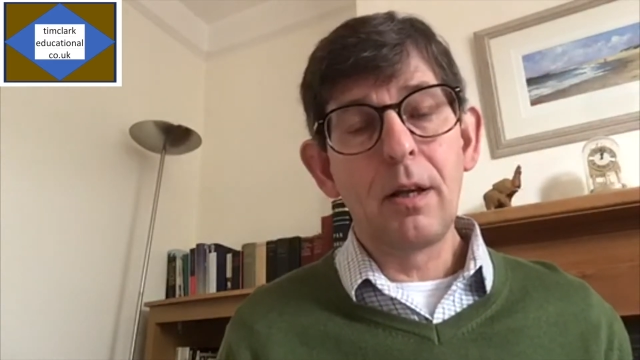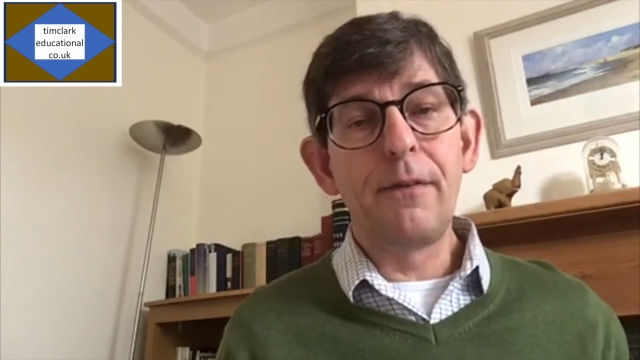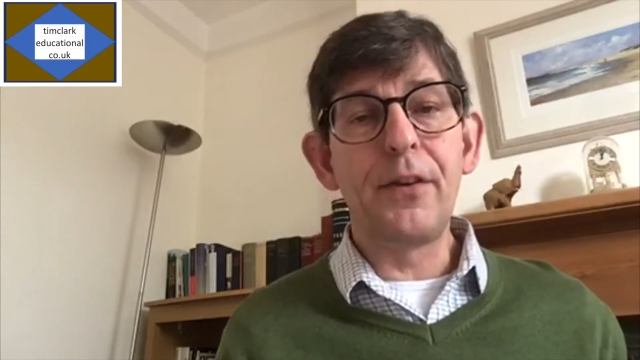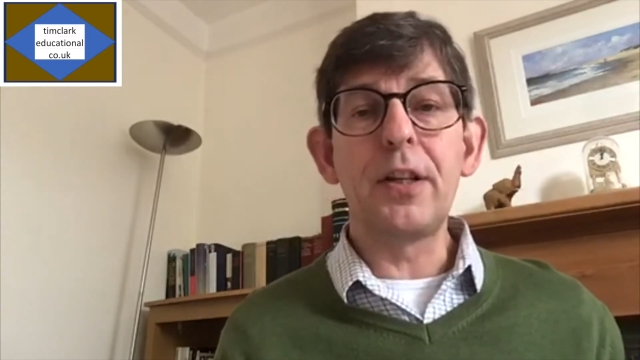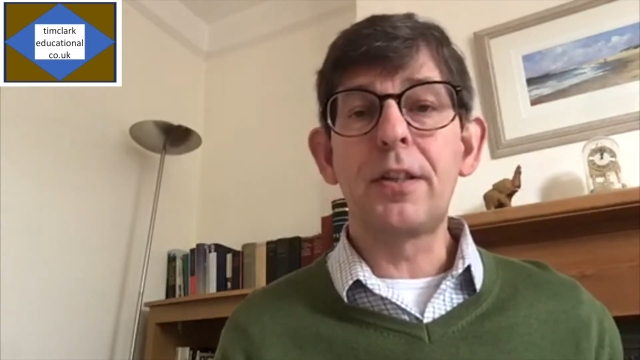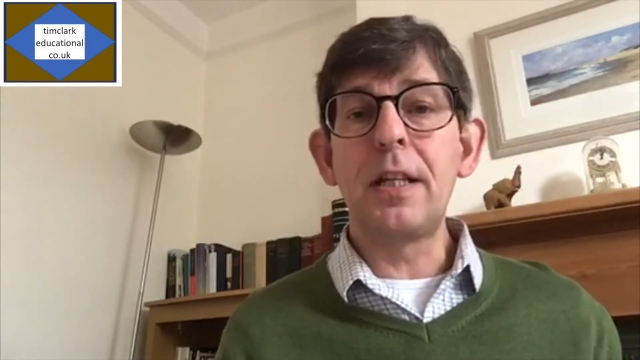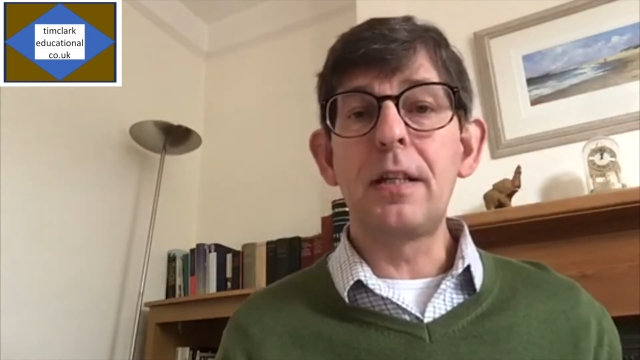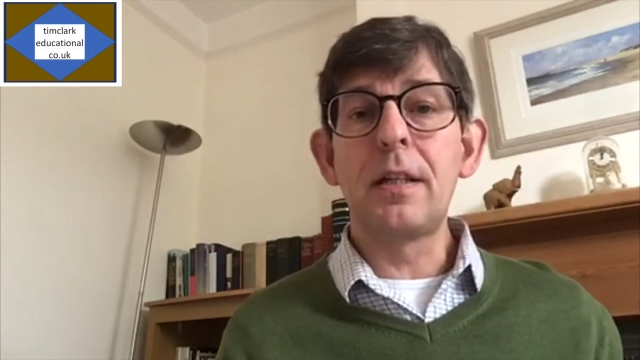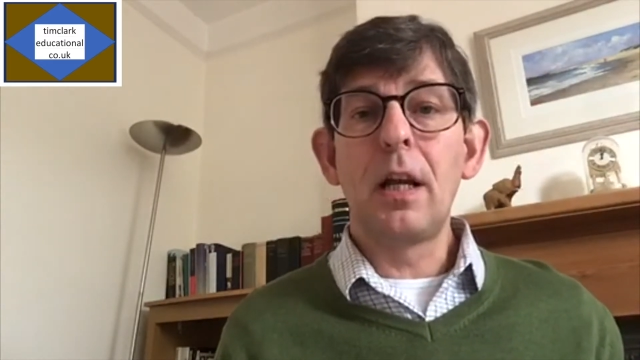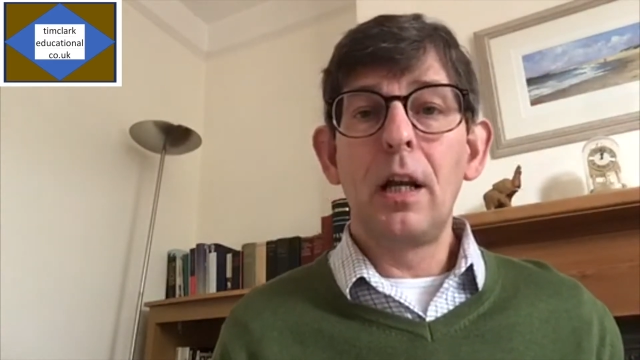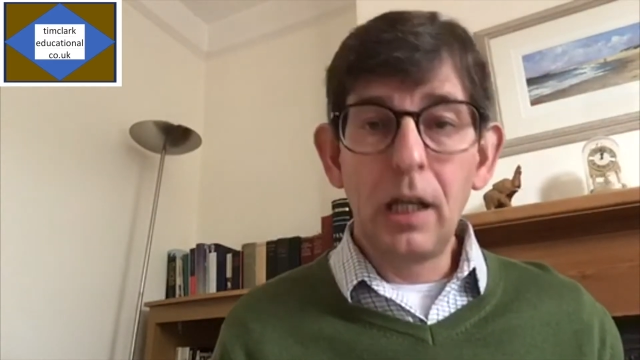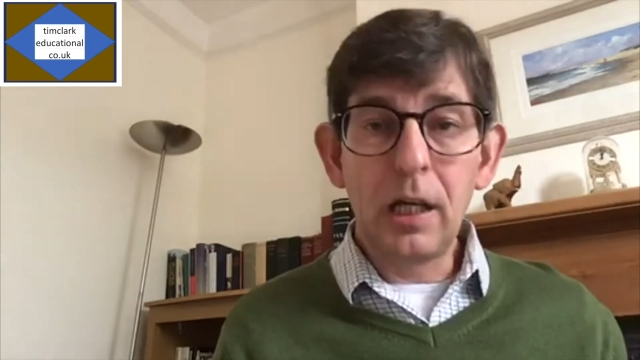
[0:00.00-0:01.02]
versus
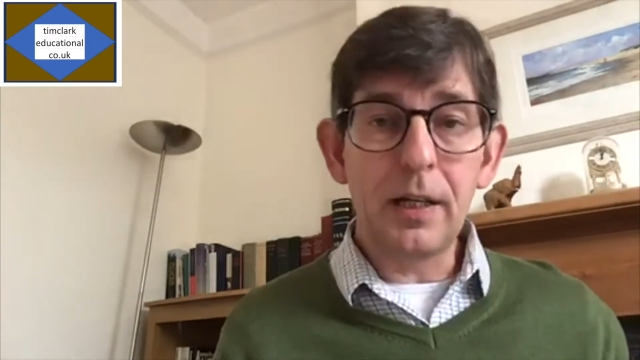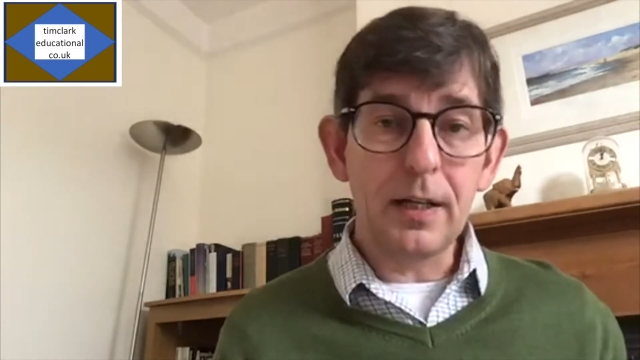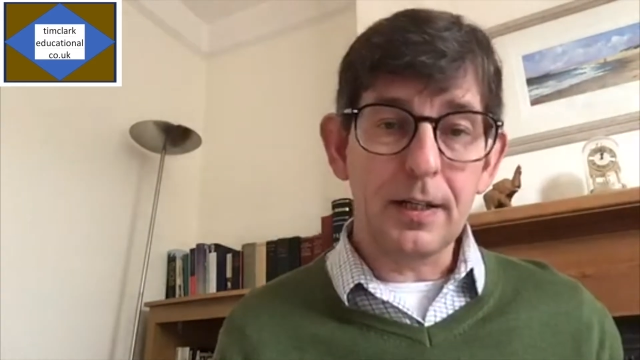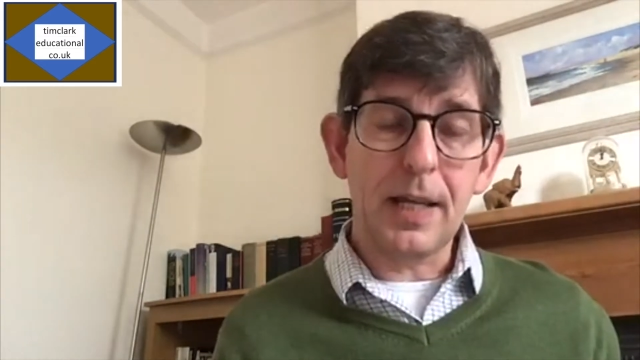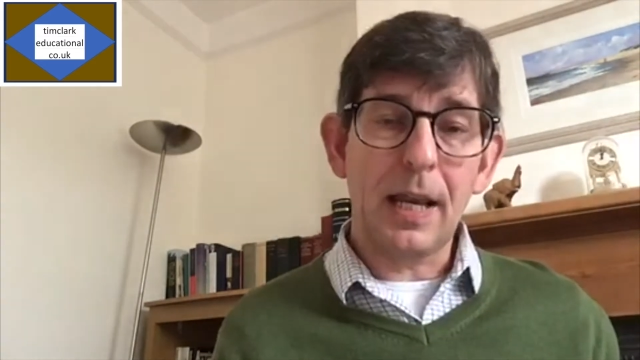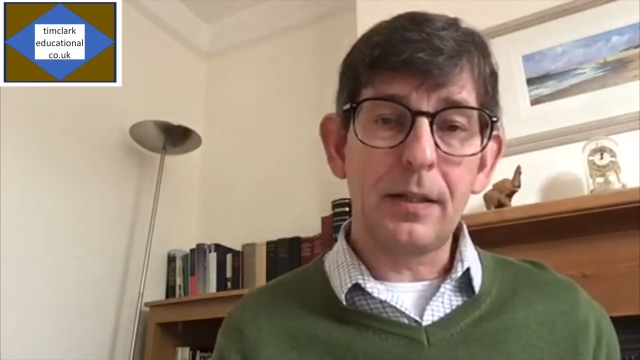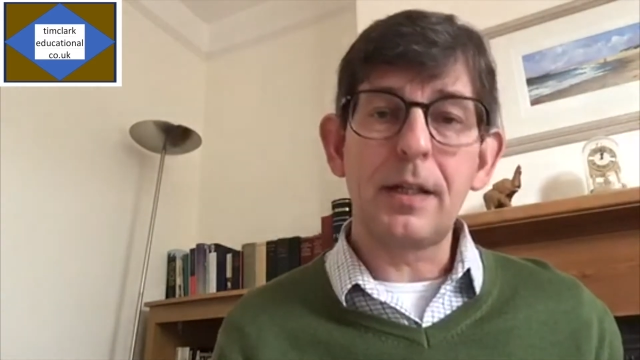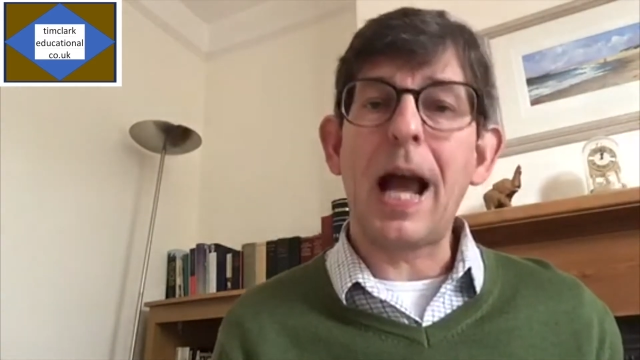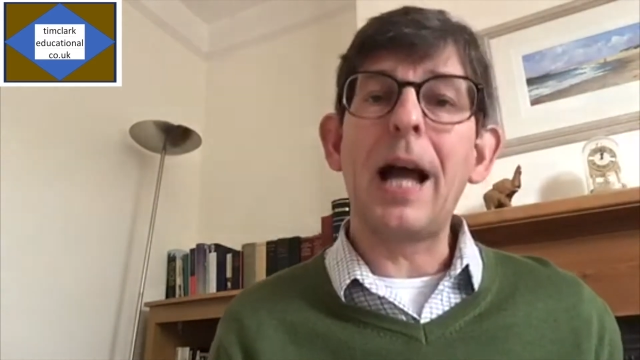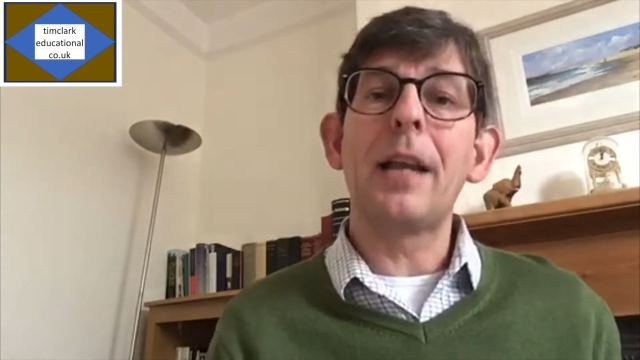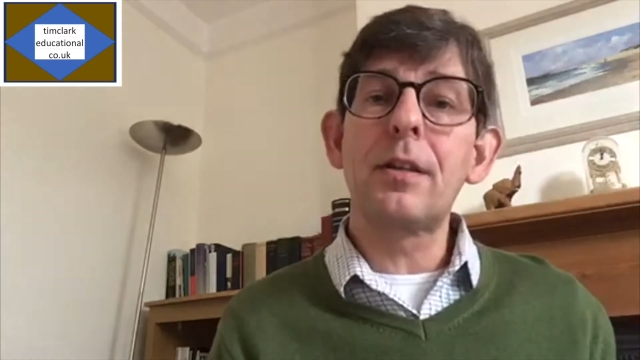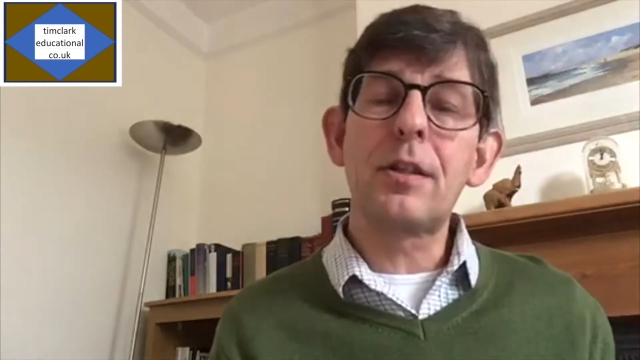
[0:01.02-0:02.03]
learner-centred,
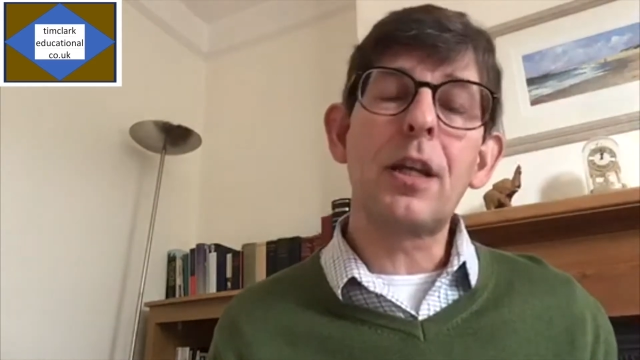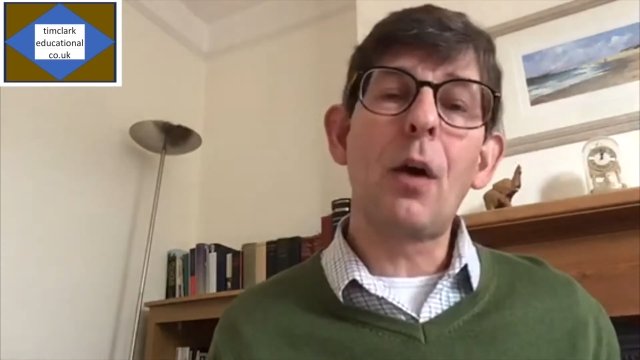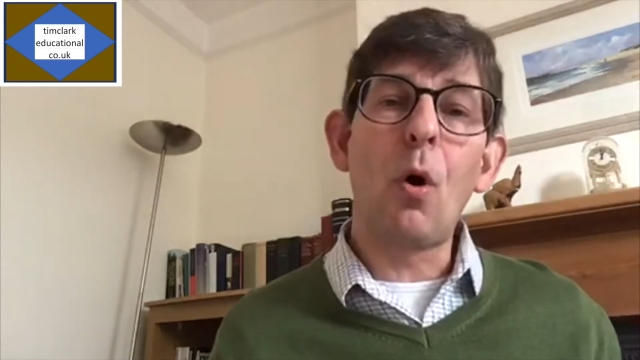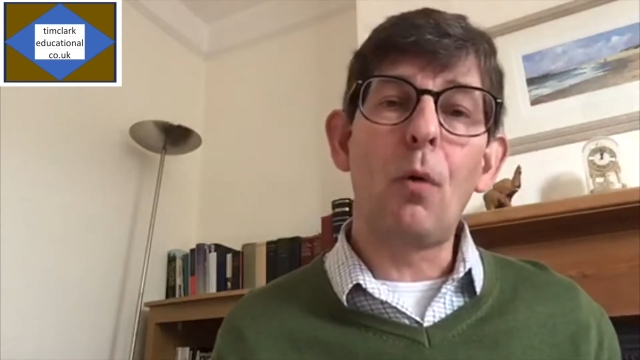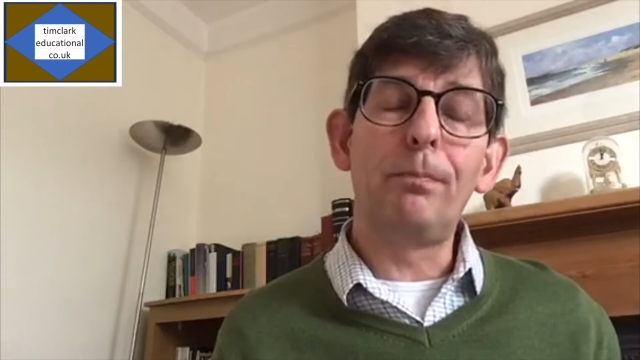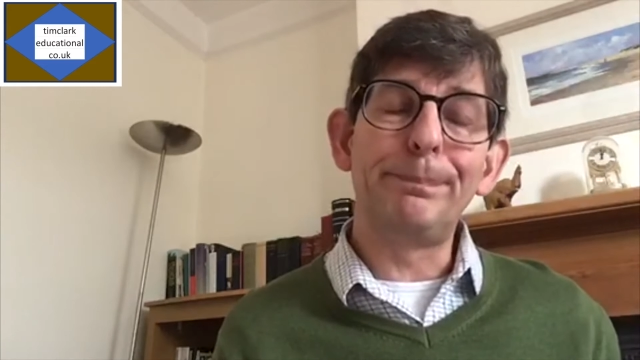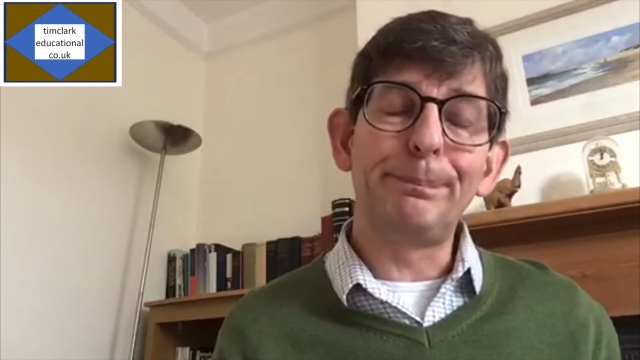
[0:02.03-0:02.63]
and so on.